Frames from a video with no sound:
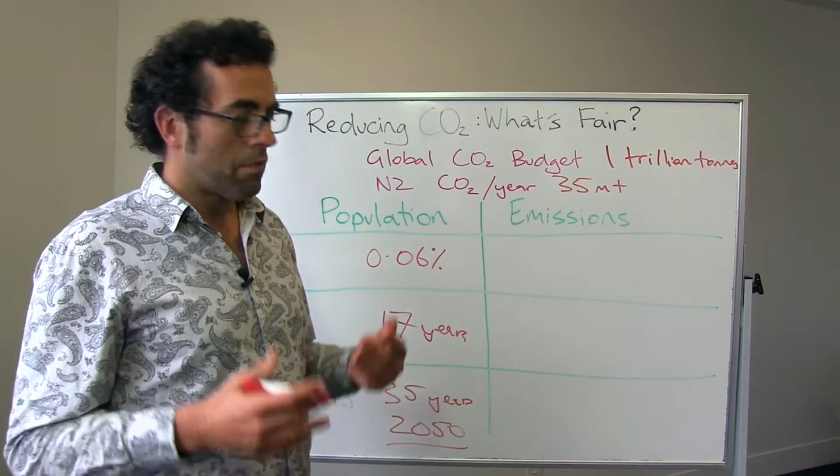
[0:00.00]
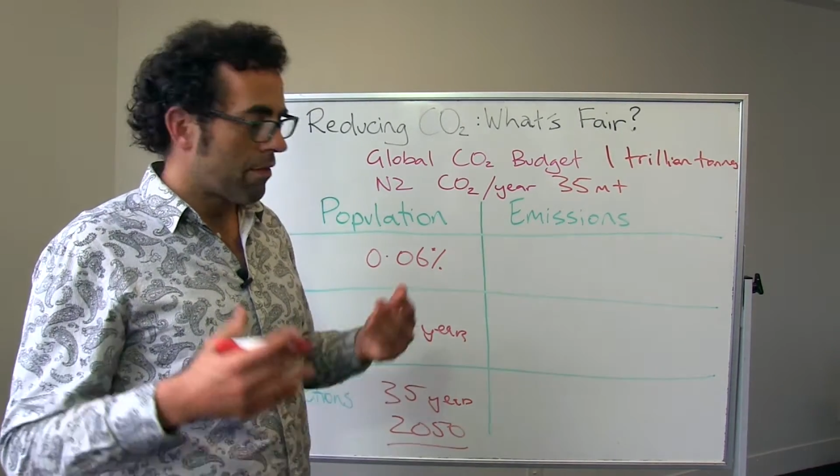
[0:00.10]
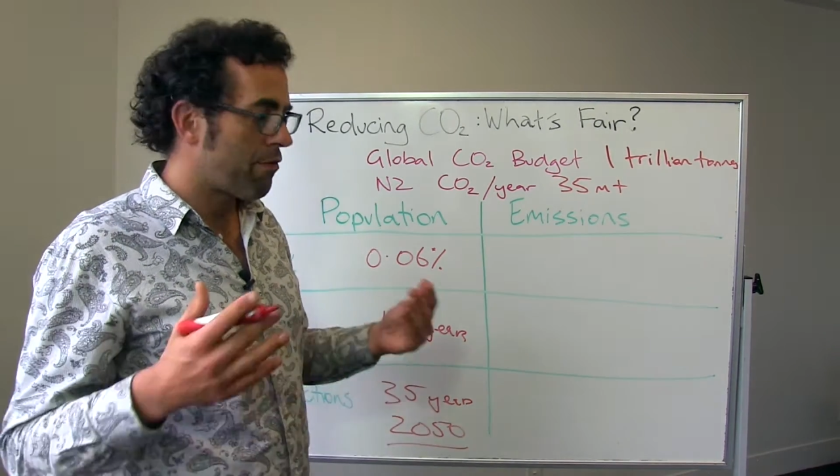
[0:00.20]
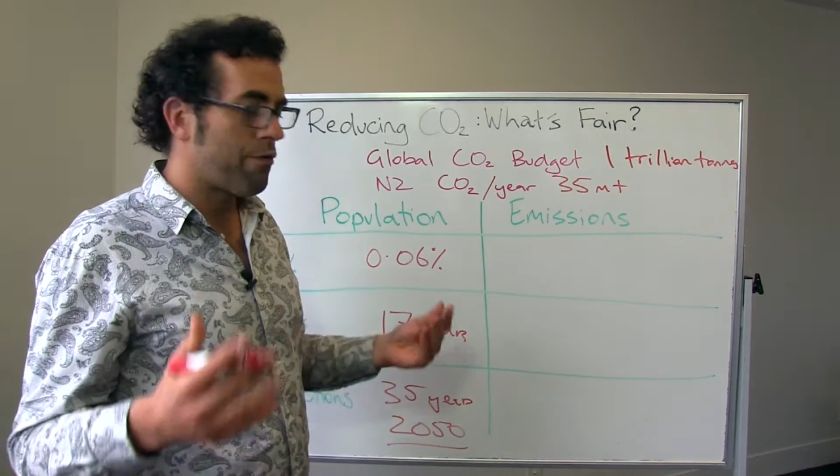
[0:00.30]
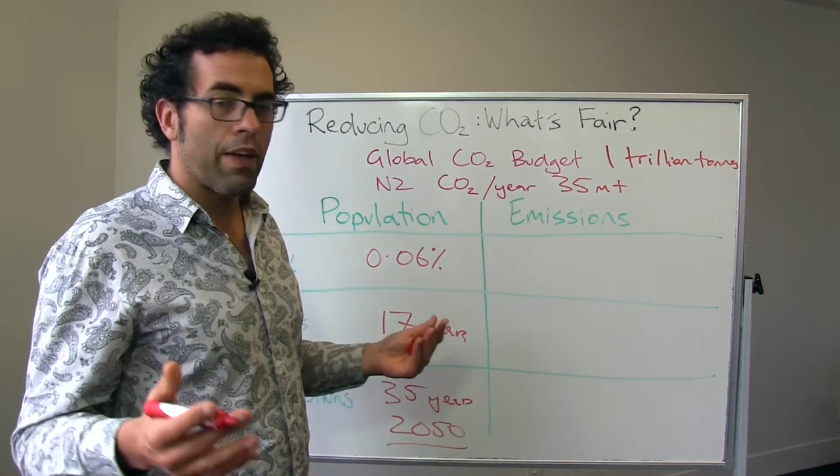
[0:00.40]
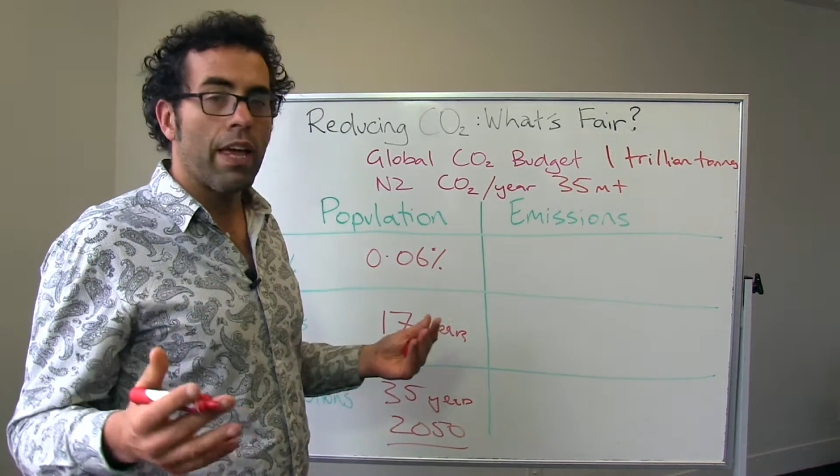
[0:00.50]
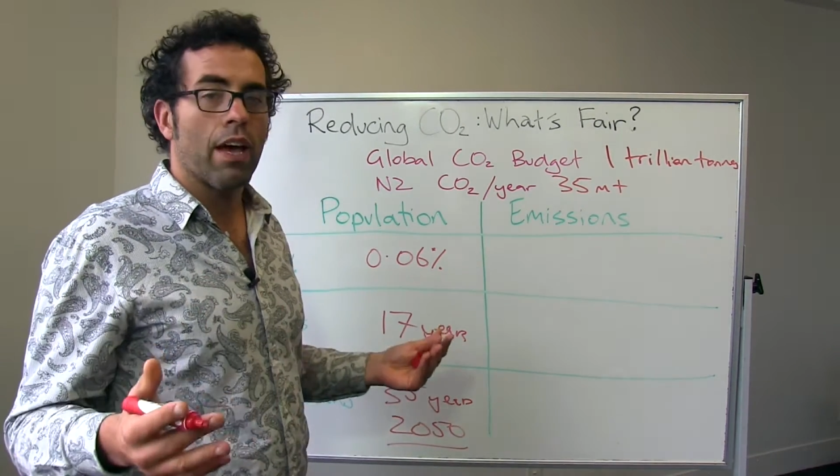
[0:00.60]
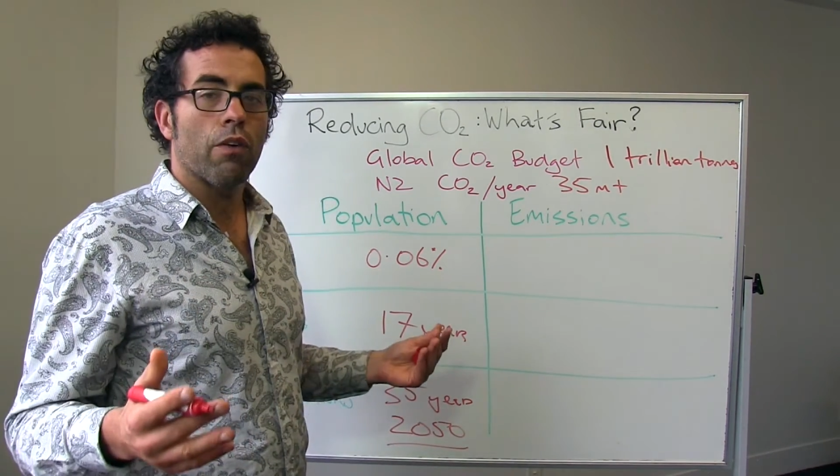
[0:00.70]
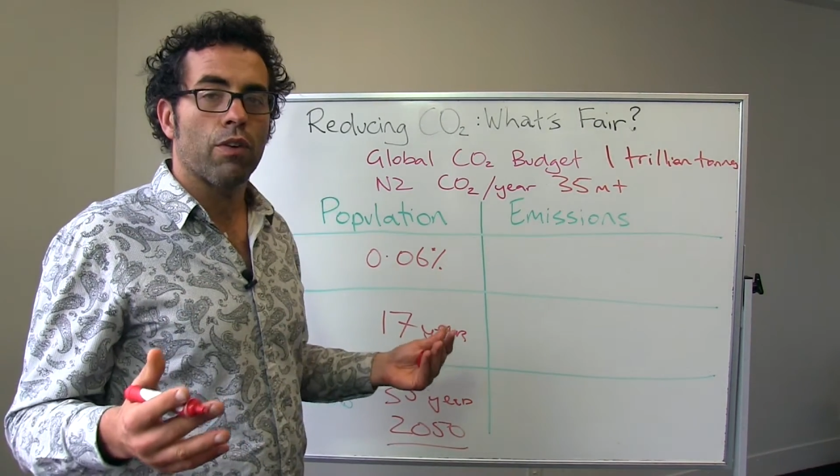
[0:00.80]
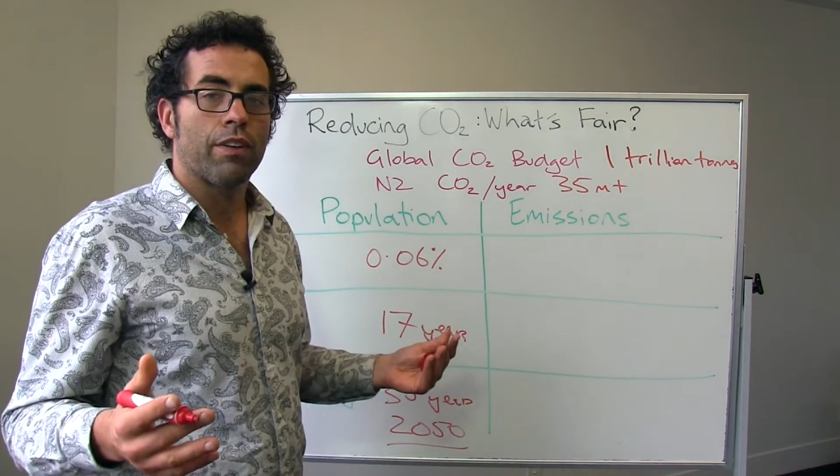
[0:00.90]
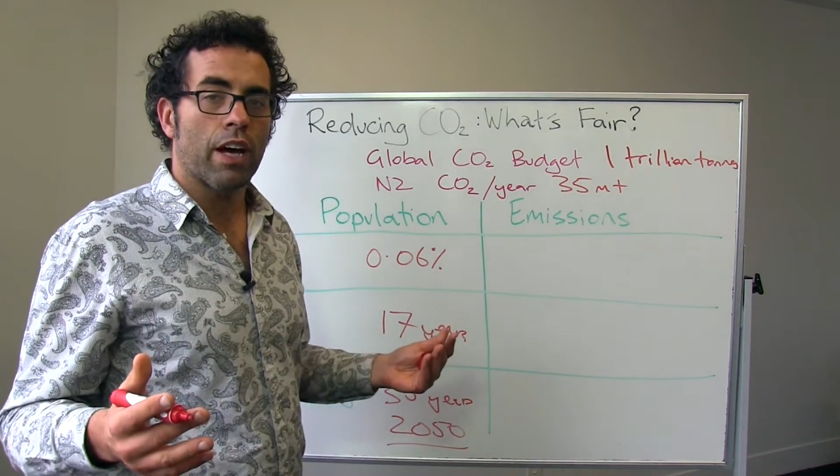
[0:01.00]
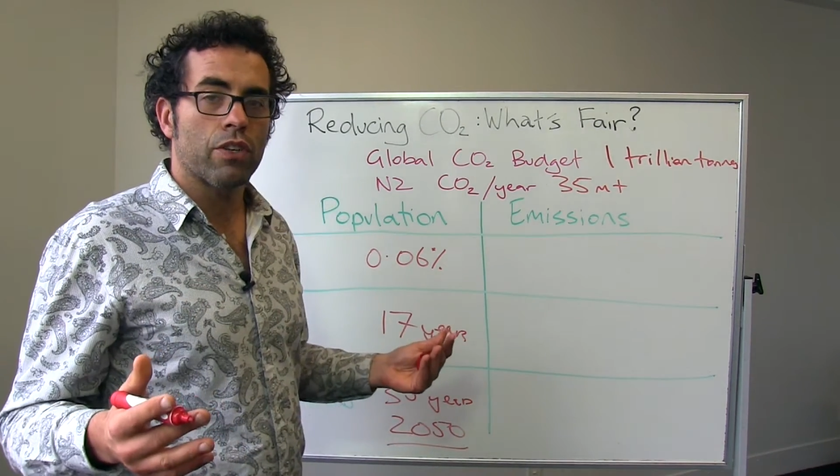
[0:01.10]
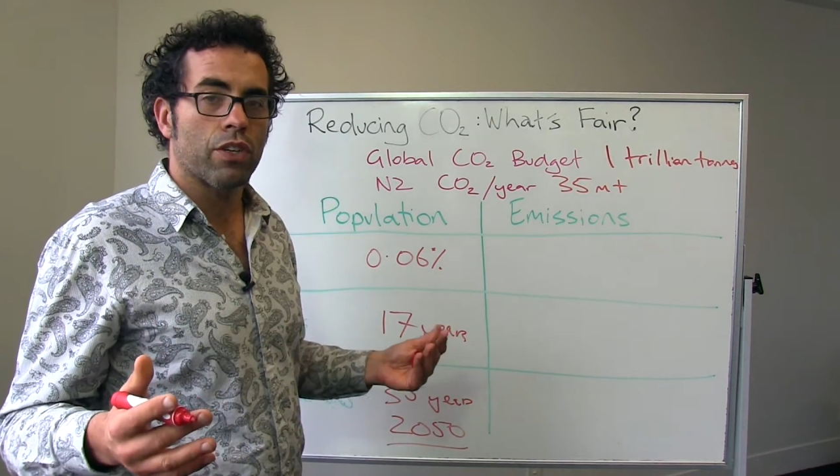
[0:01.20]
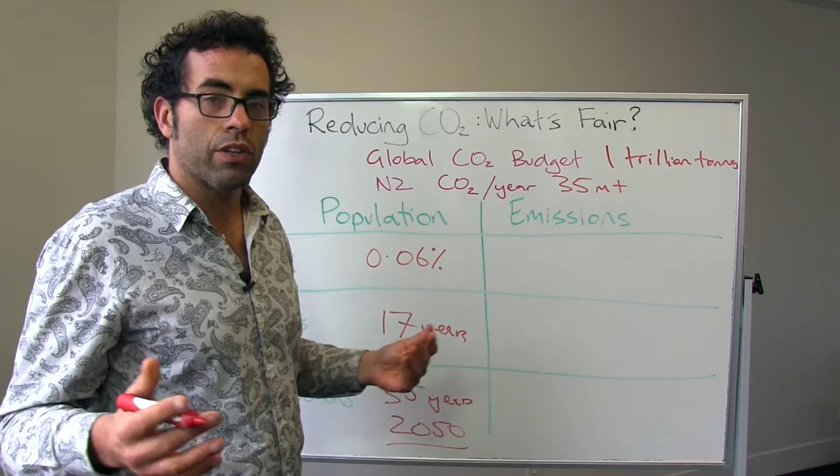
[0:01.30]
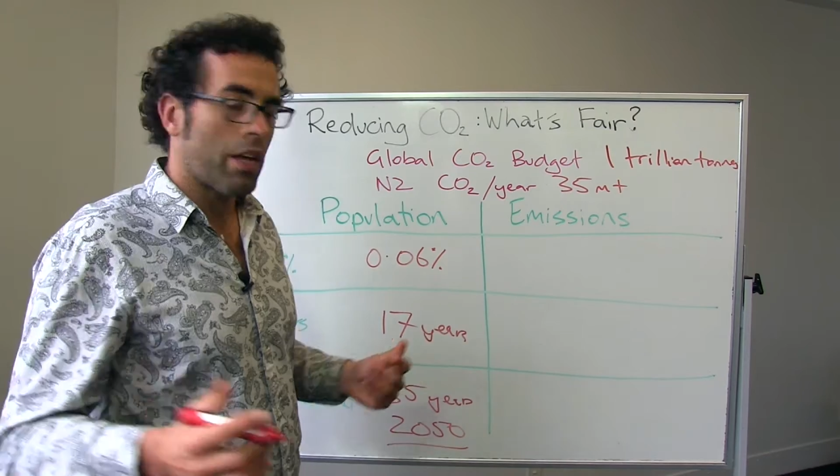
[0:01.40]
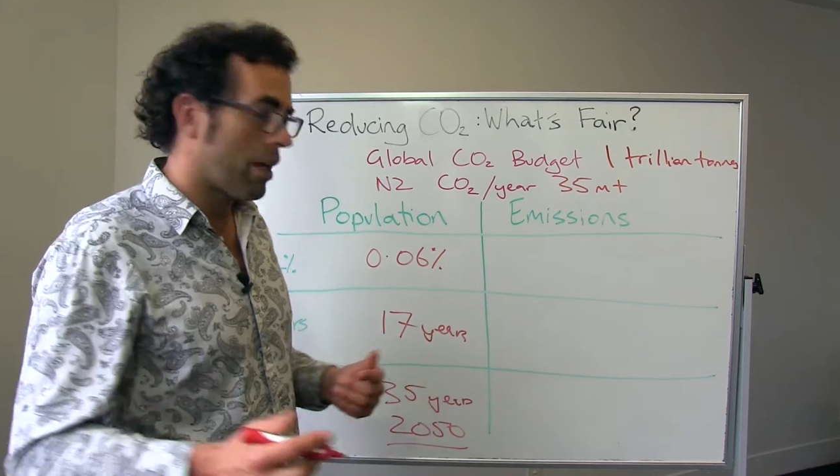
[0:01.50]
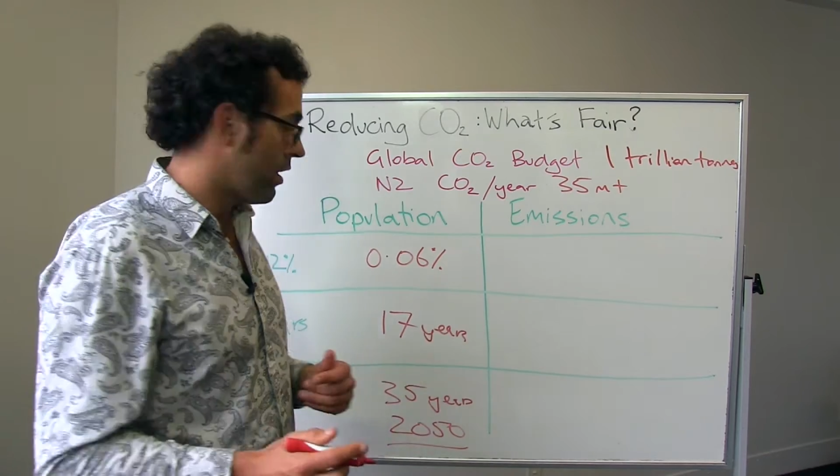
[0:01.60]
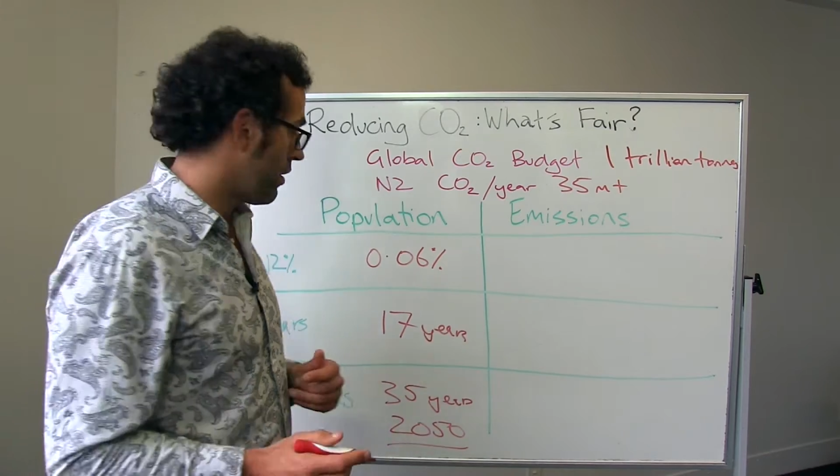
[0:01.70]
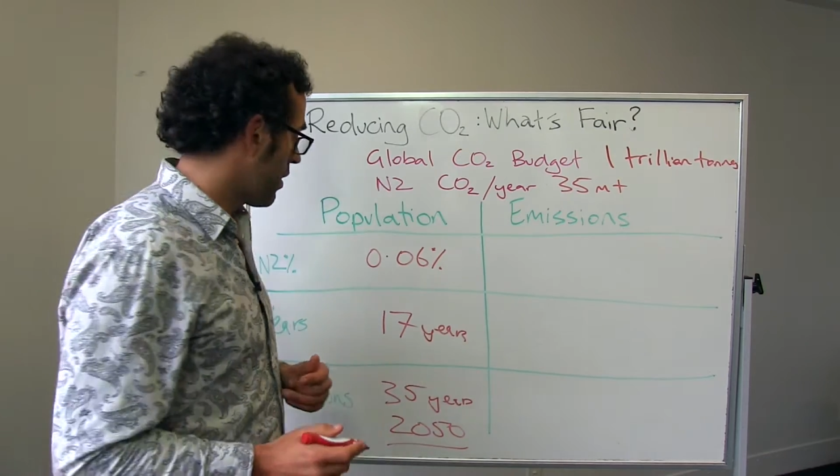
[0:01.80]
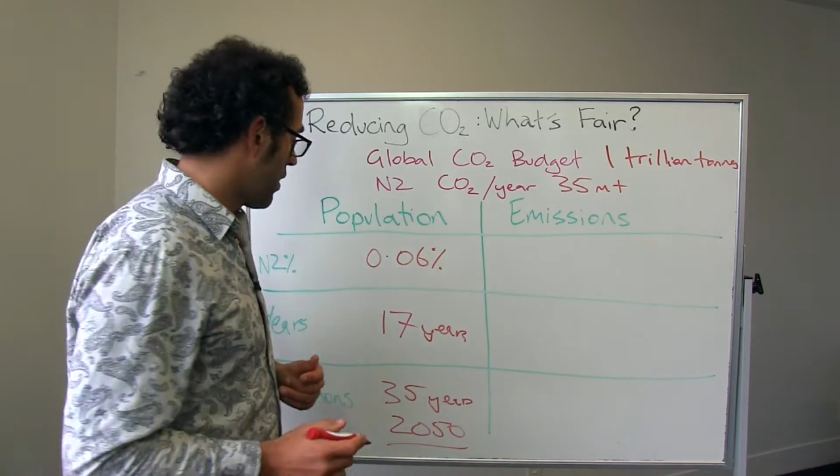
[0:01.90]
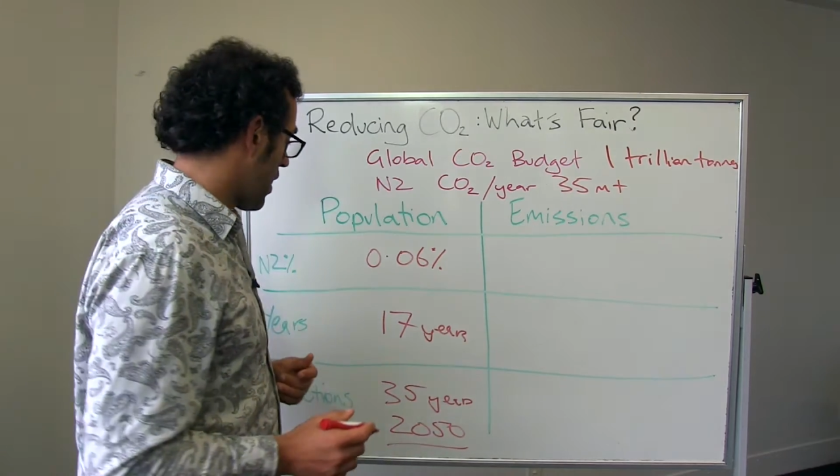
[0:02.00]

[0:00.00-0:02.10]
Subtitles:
fair reduction in